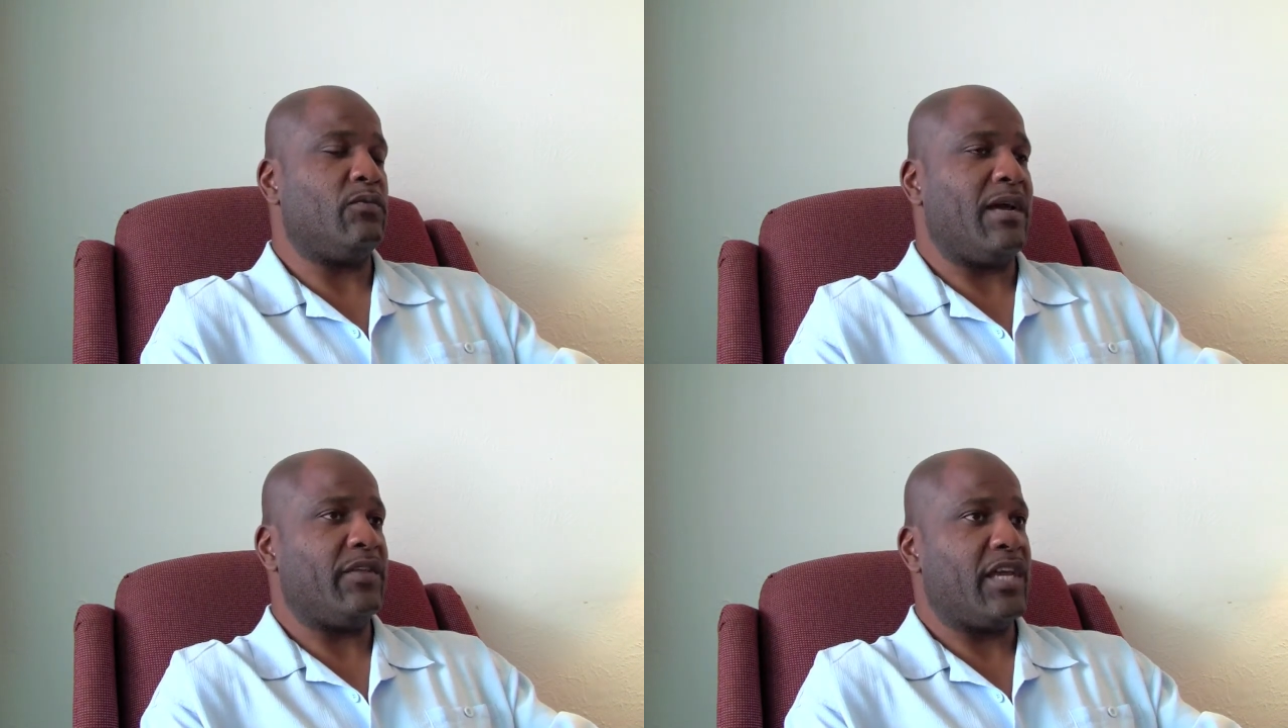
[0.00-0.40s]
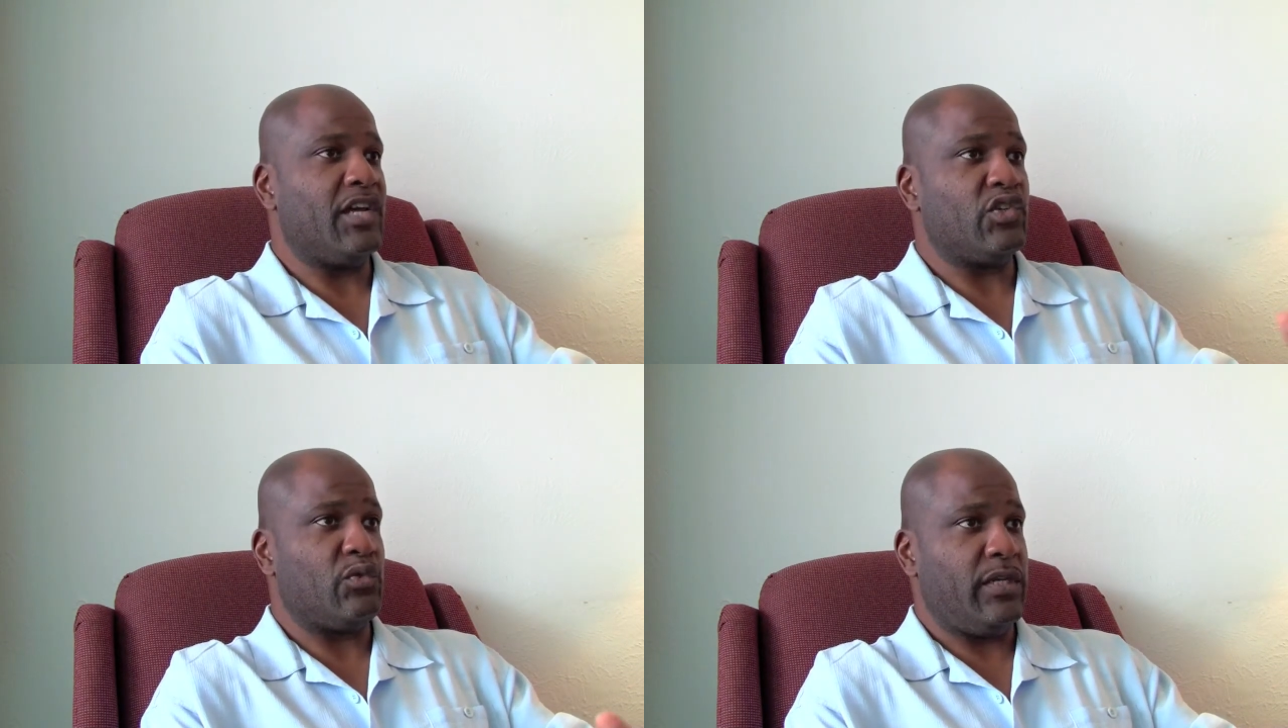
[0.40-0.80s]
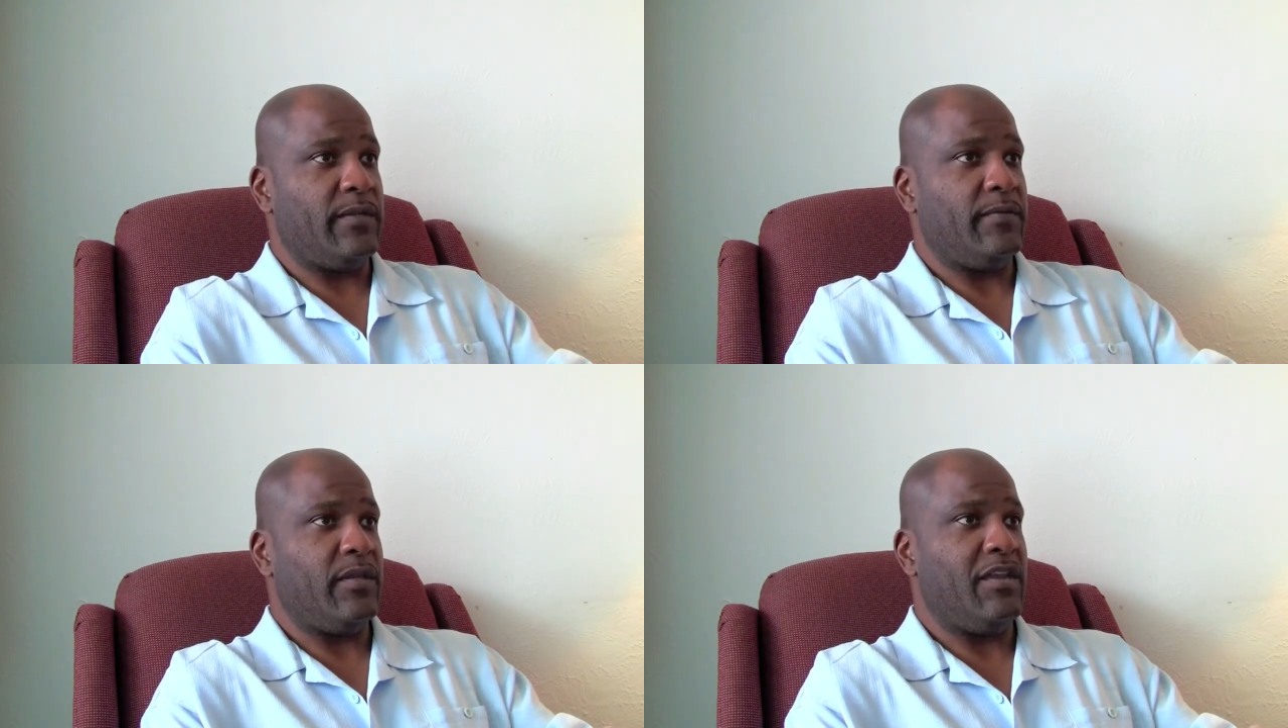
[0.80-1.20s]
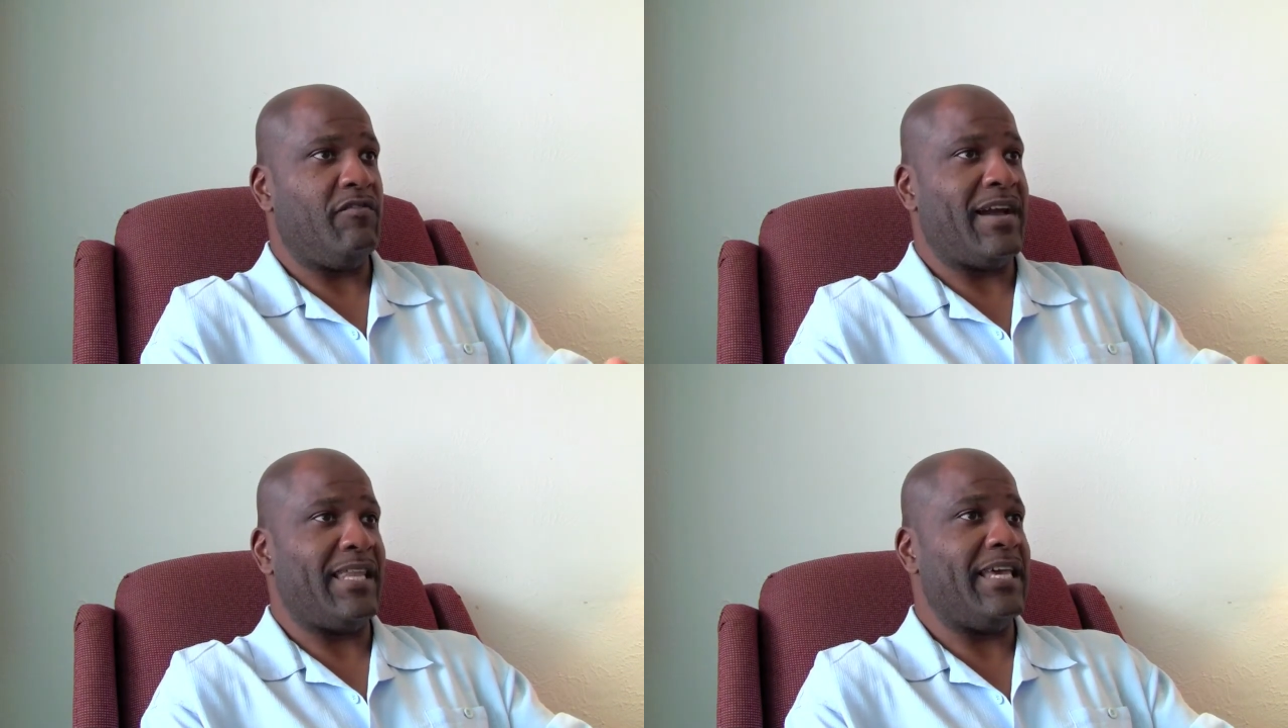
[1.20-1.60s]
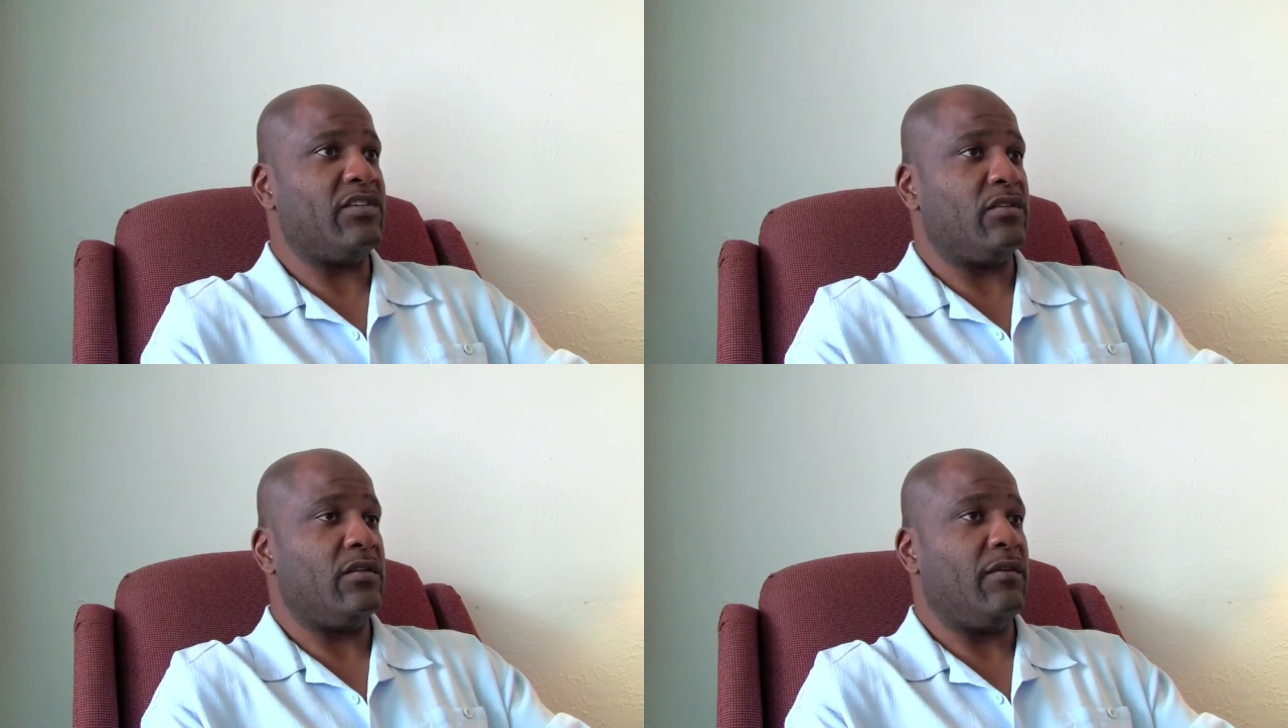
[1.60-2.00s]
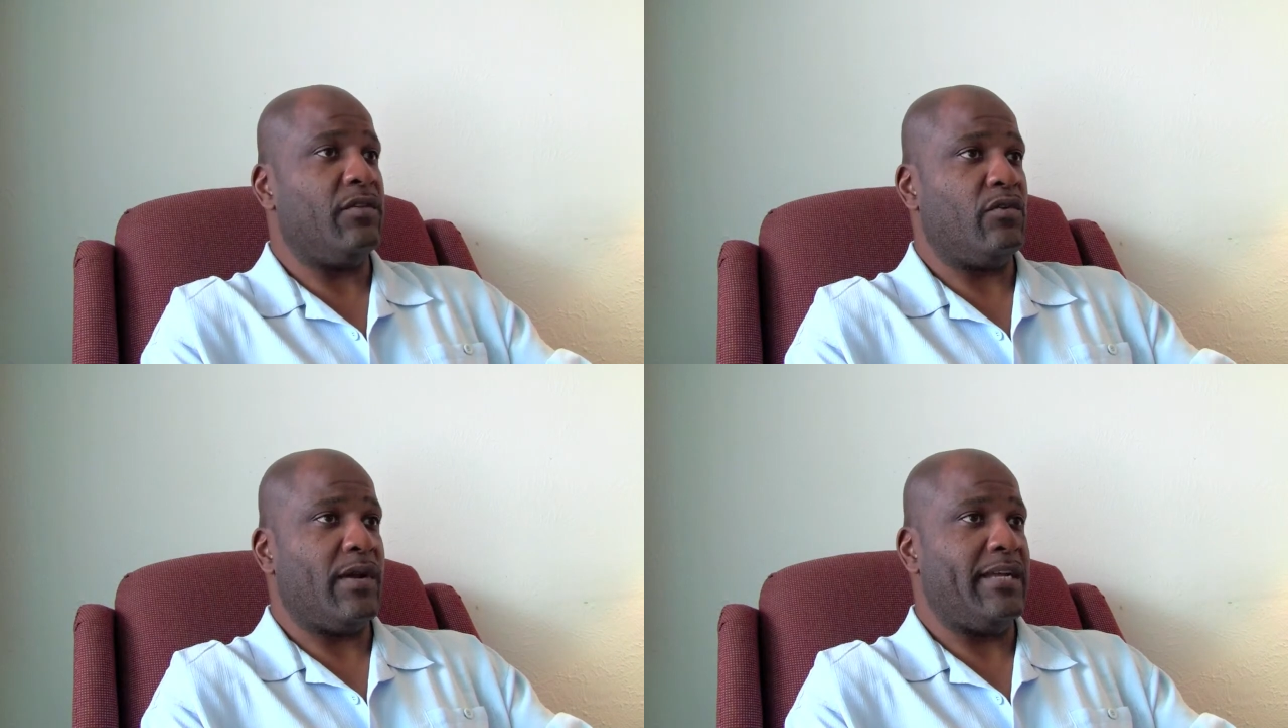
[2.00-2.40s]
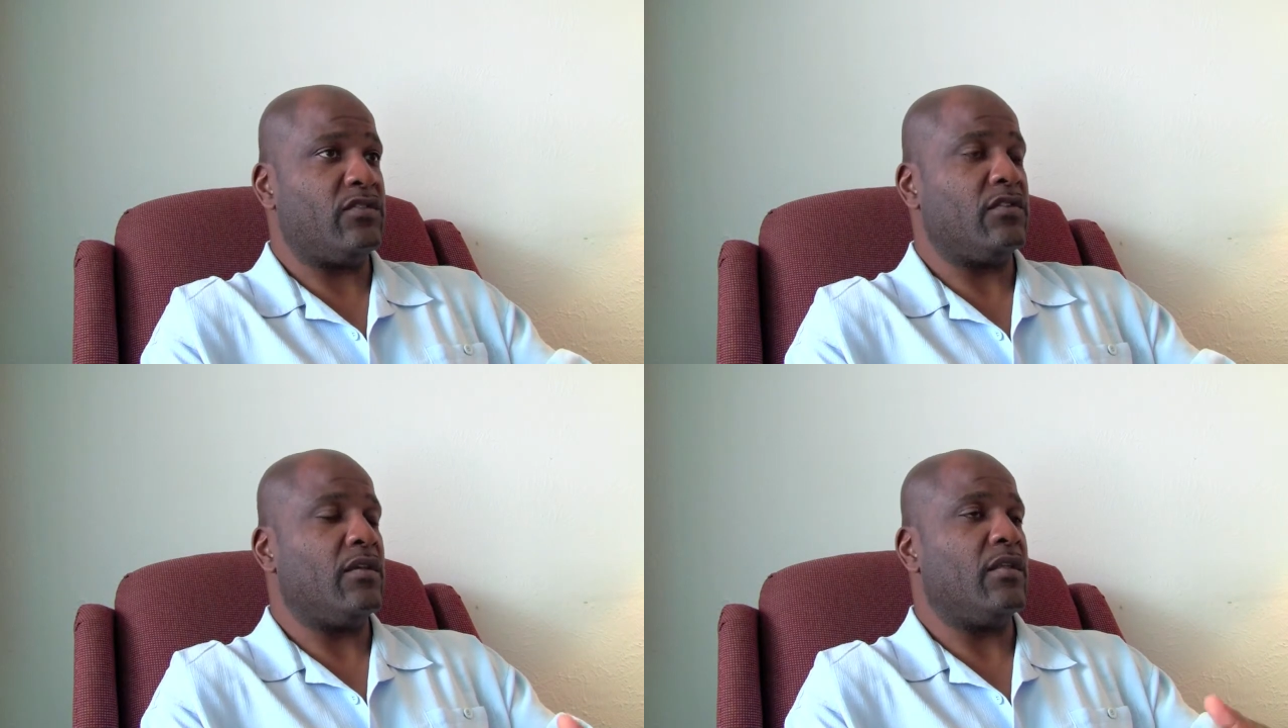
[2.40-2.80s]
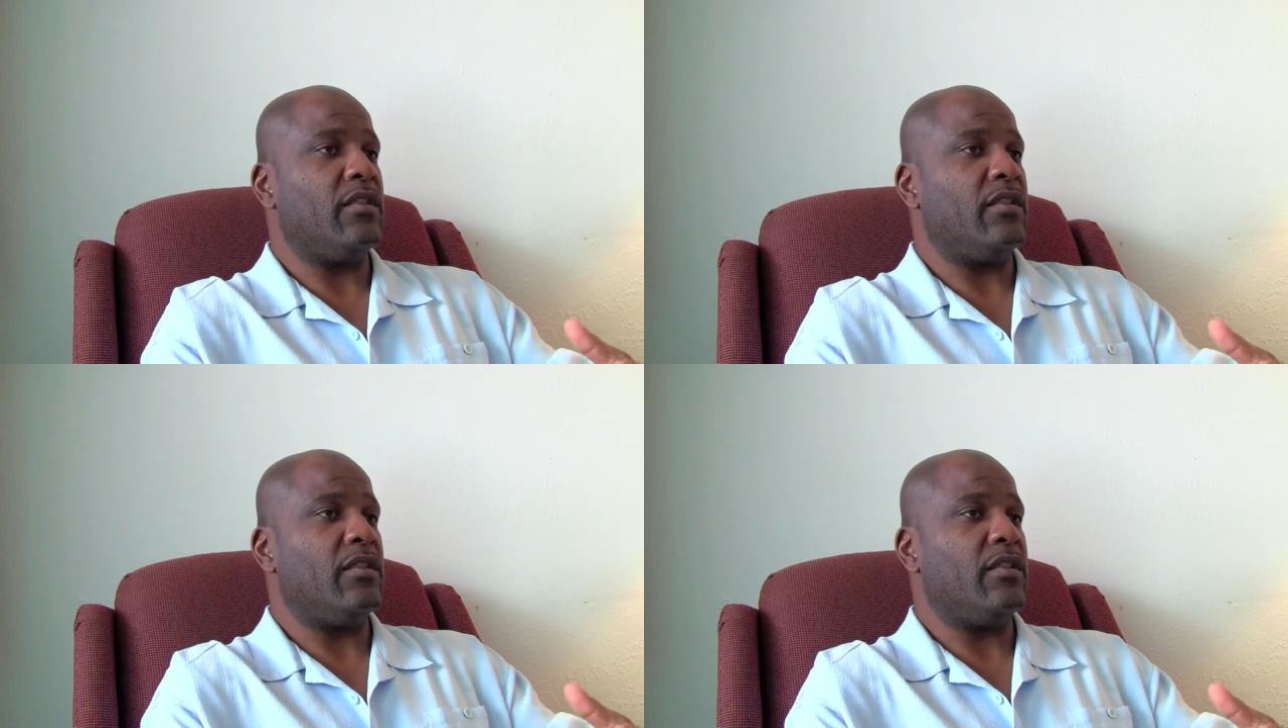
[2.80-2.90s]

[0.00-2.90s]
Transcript: around the country in violation of their rights.